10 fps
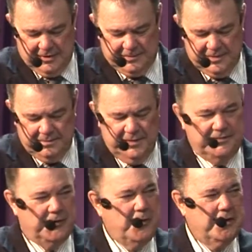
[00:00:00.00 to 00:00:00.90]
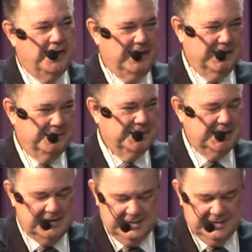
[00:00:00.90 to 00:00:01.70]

open before him